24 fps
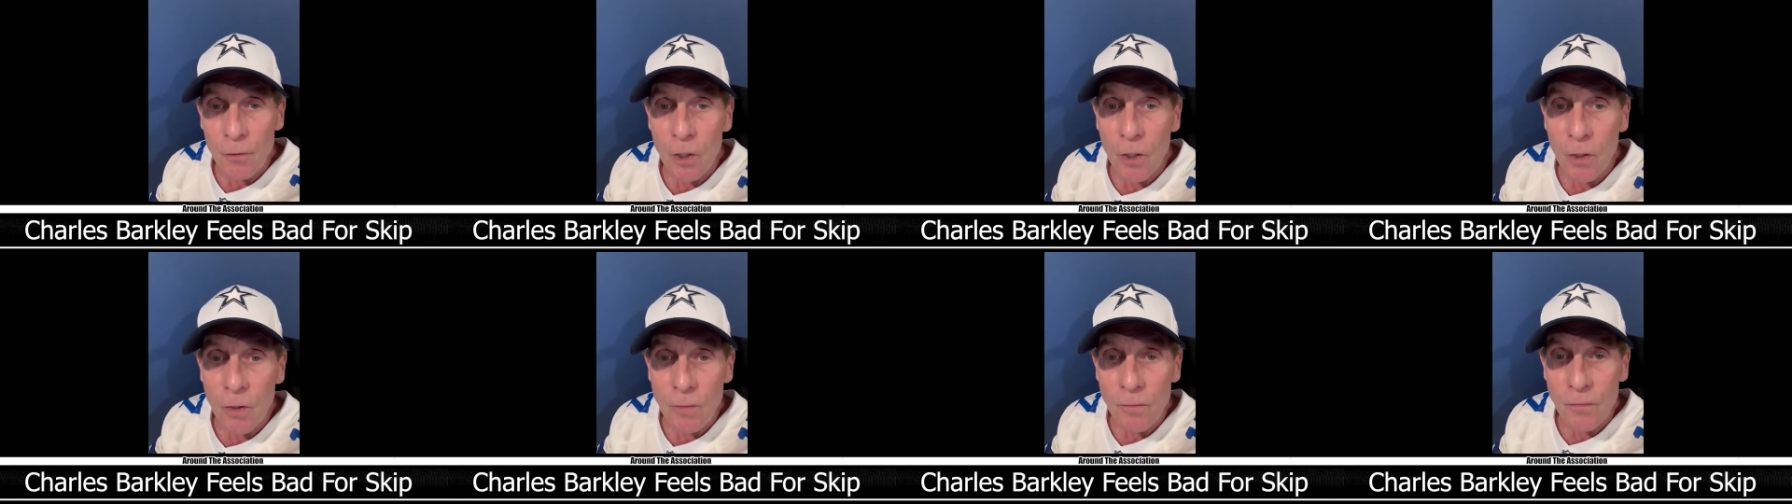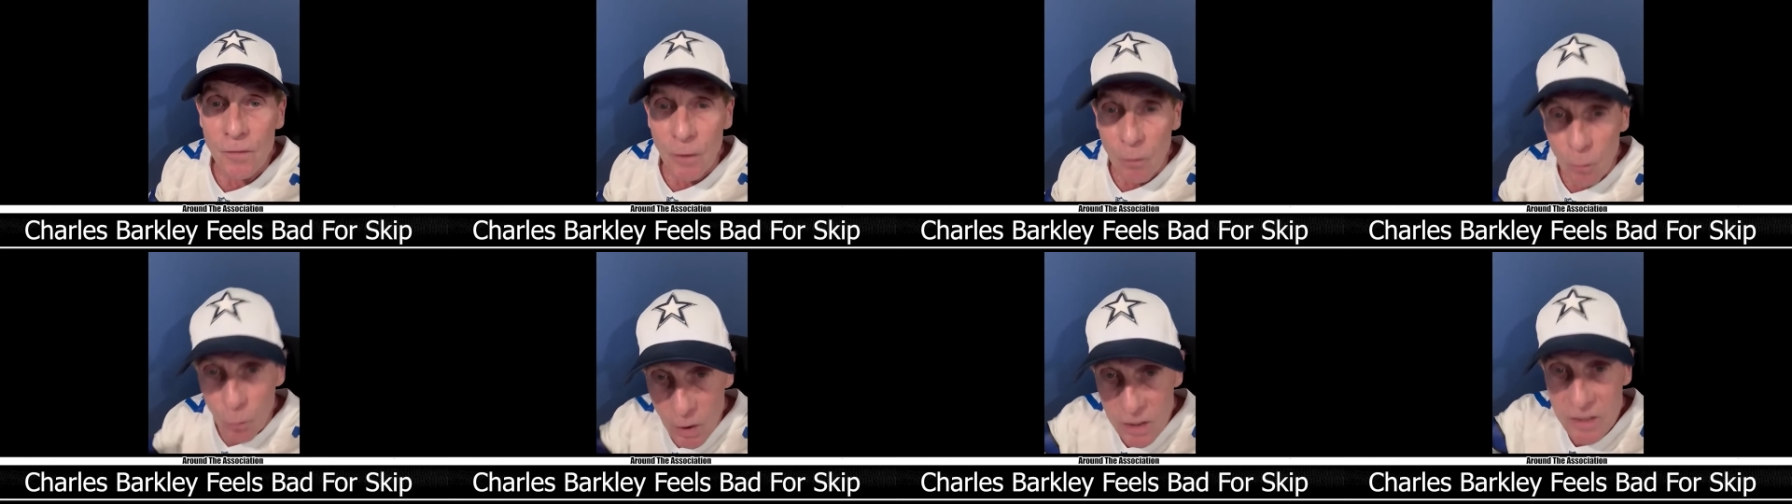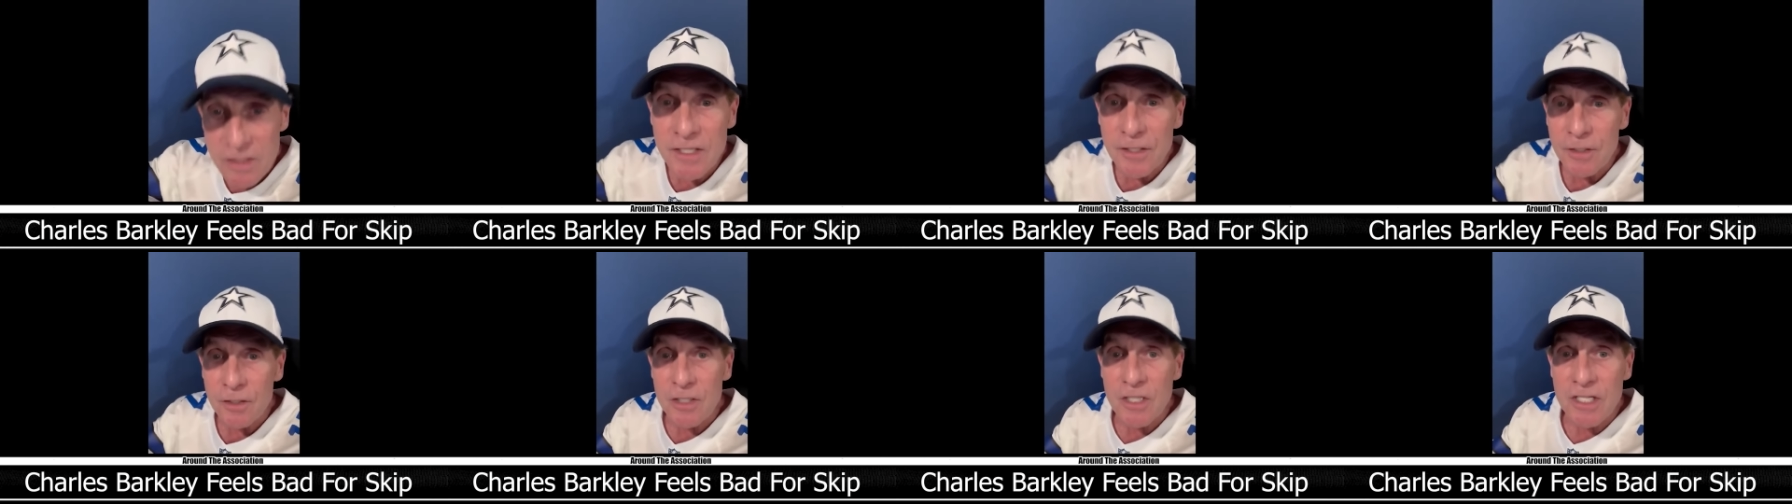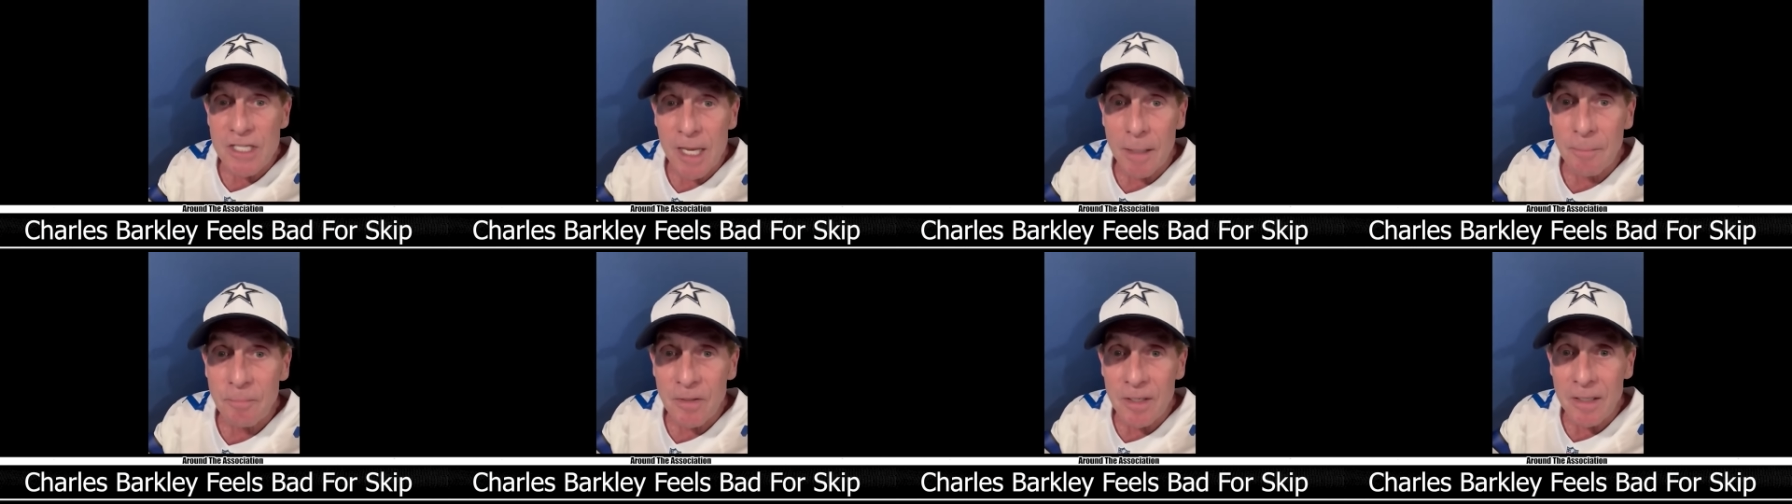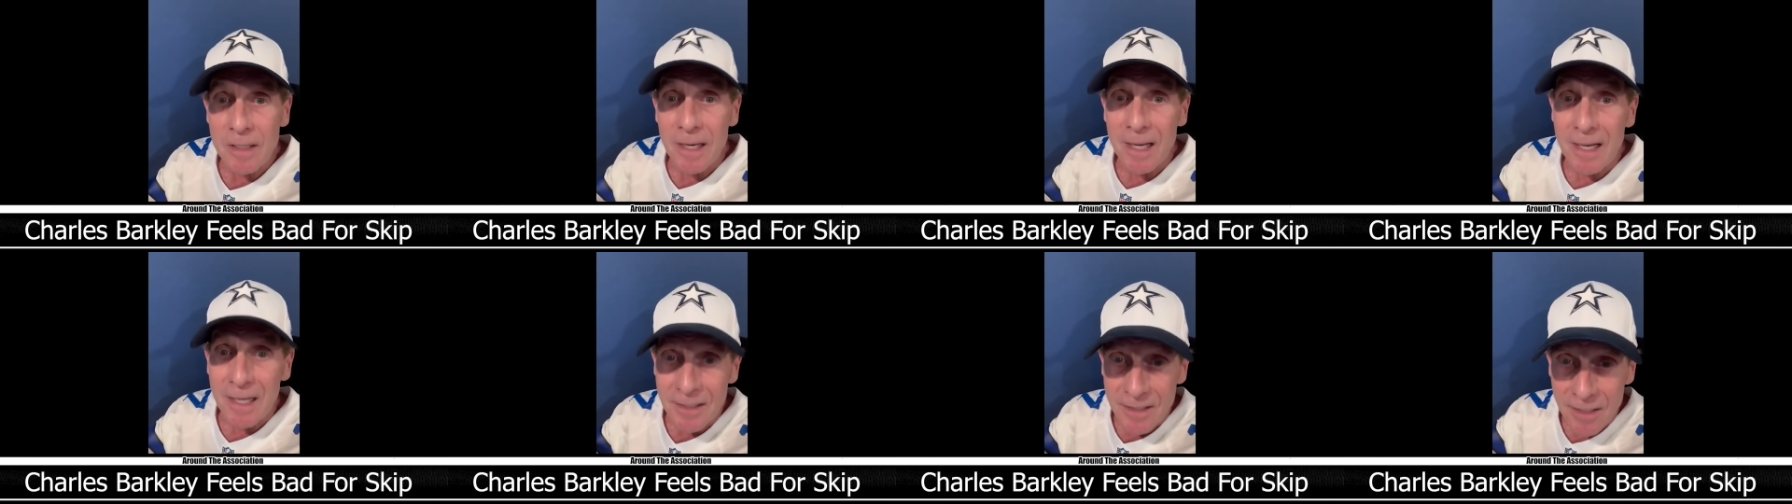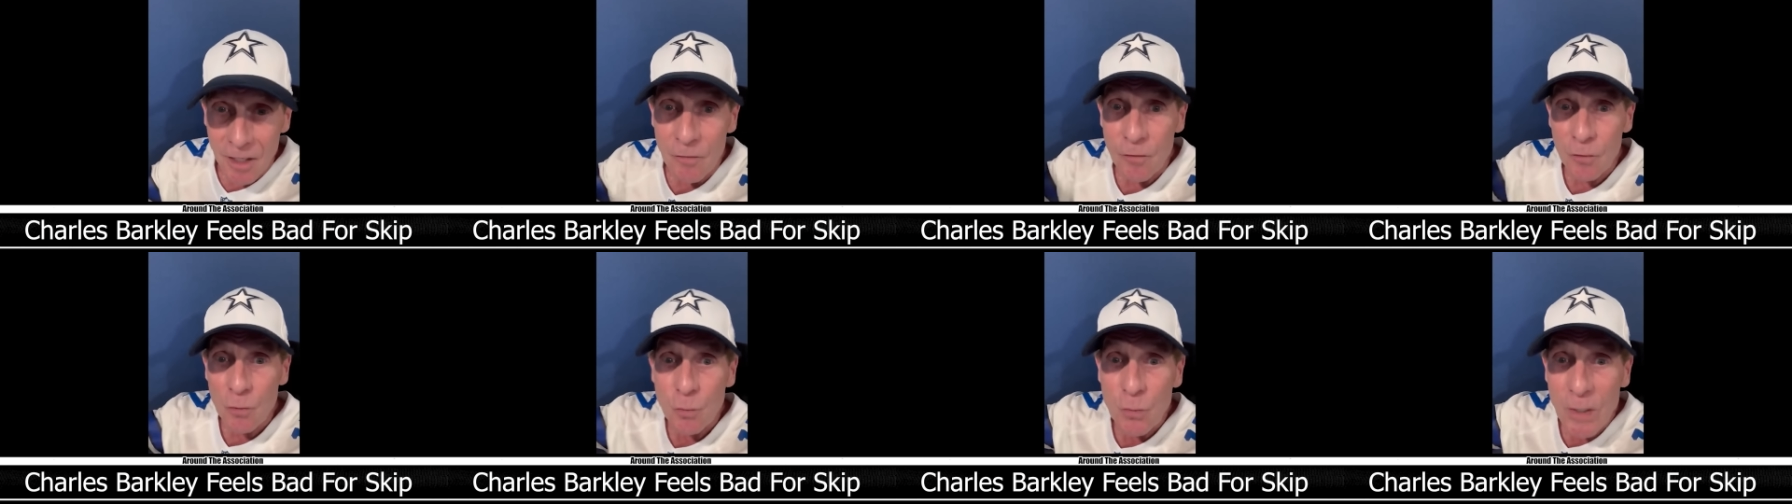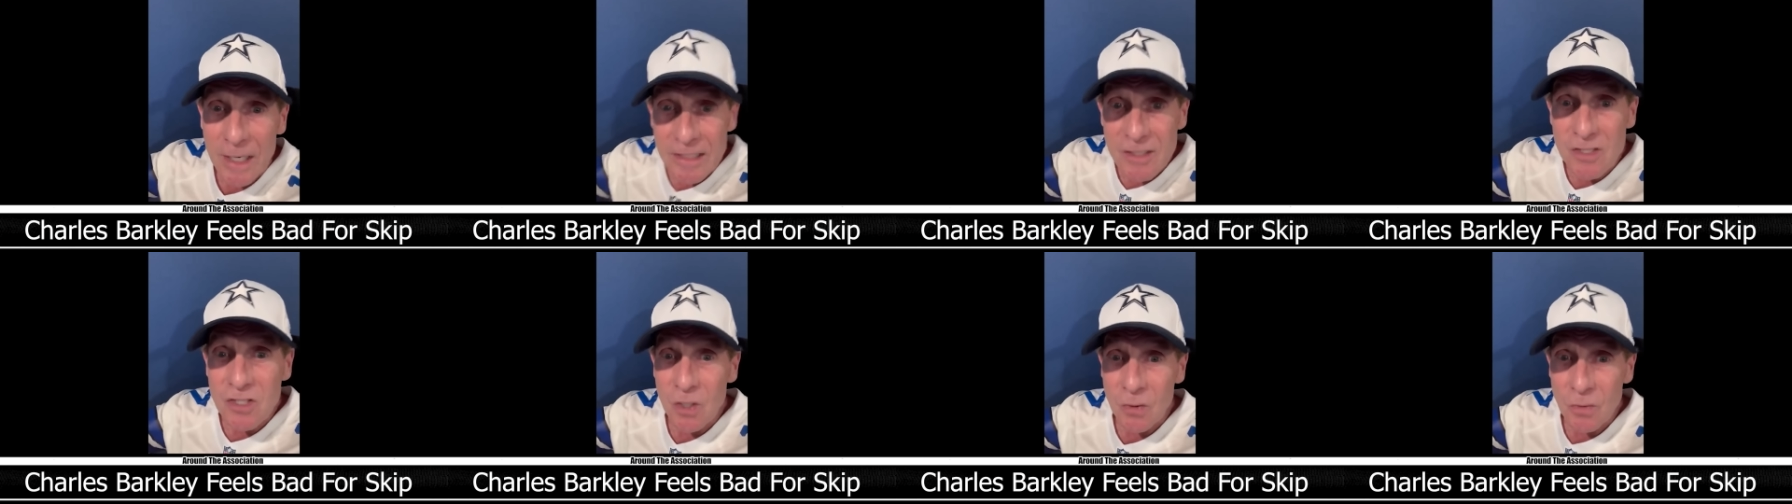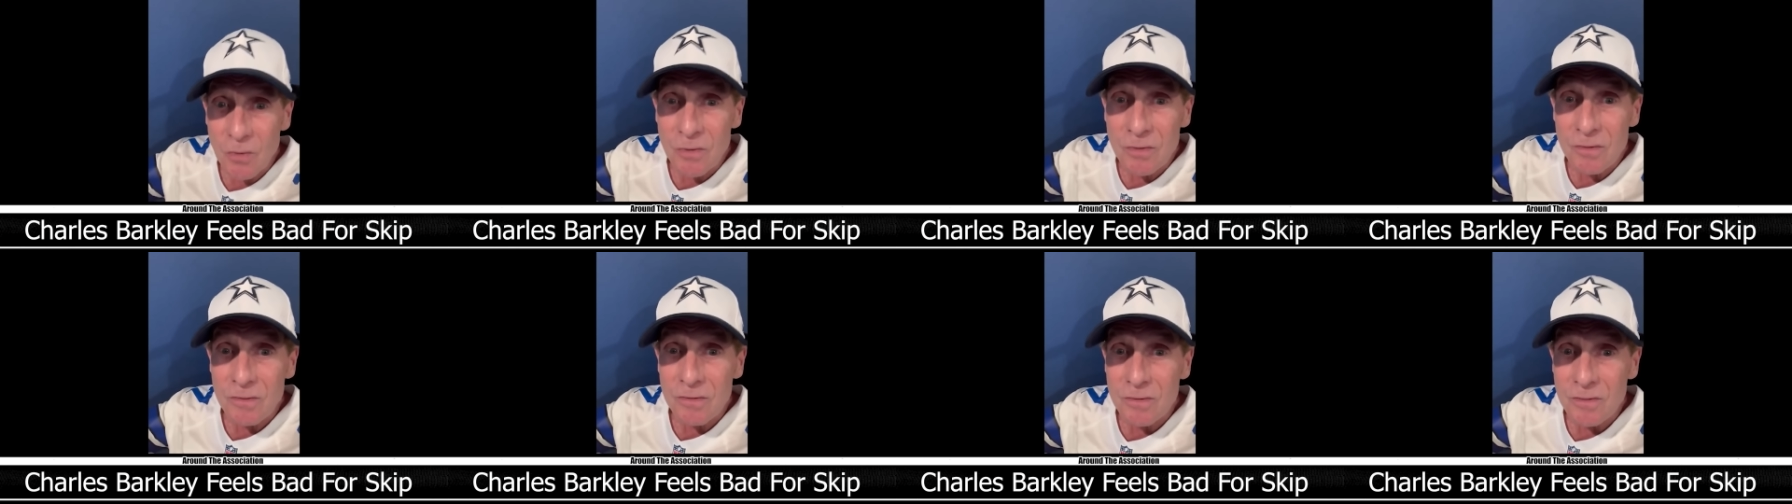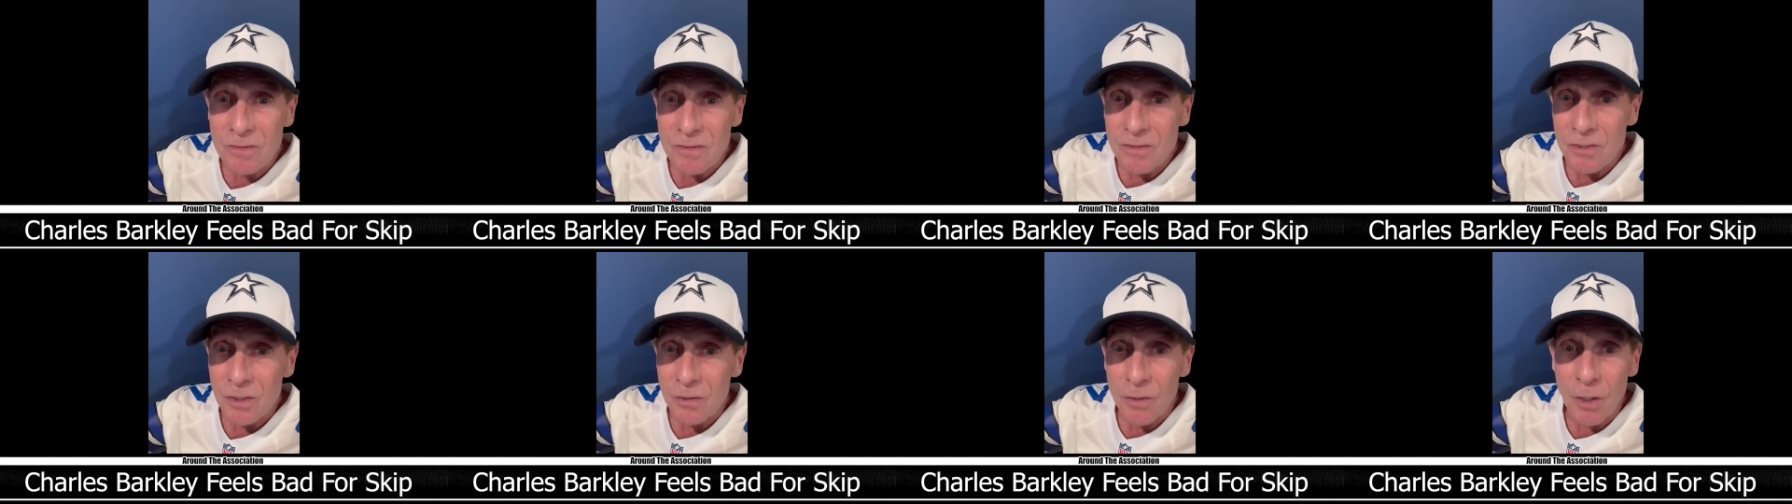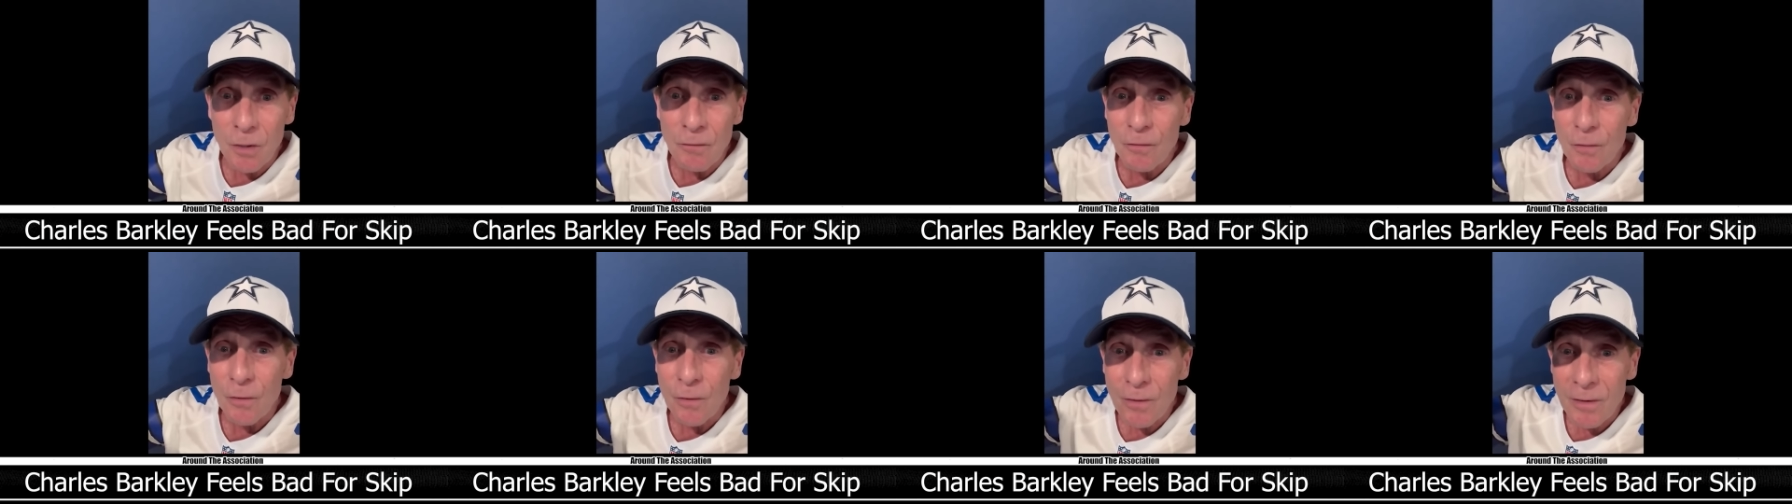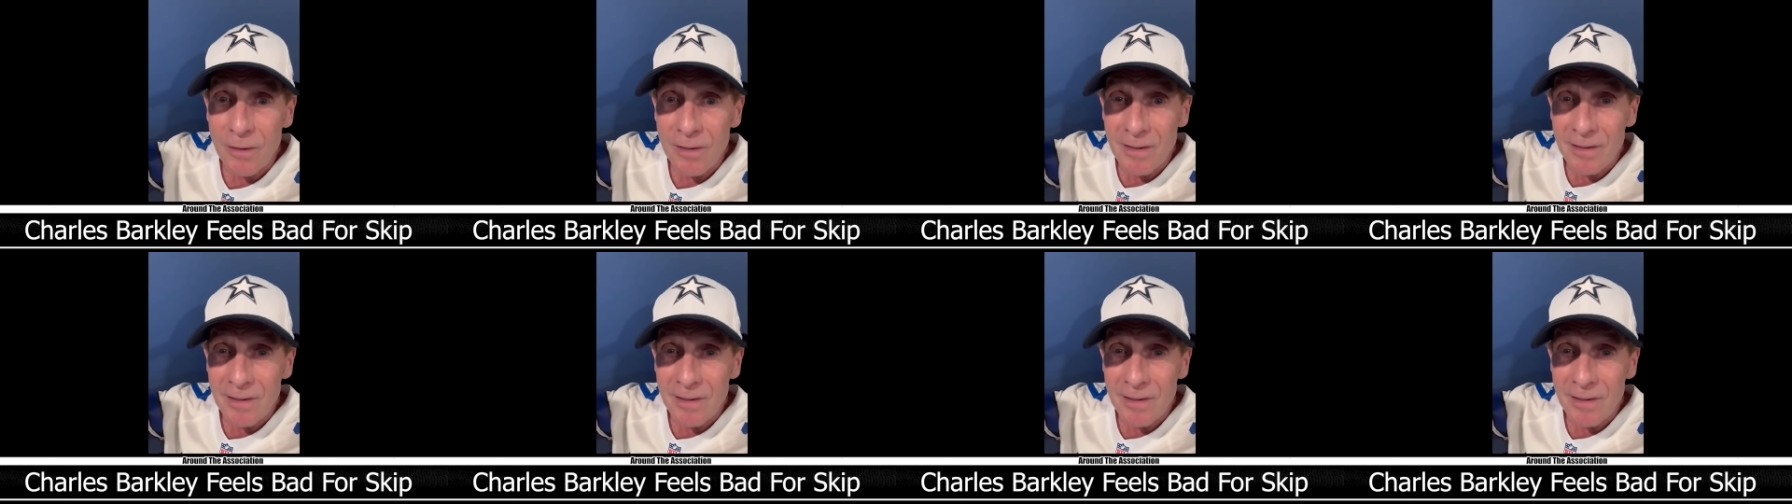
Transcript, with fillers: And we saw Bayless once upon a time try to bring Chuck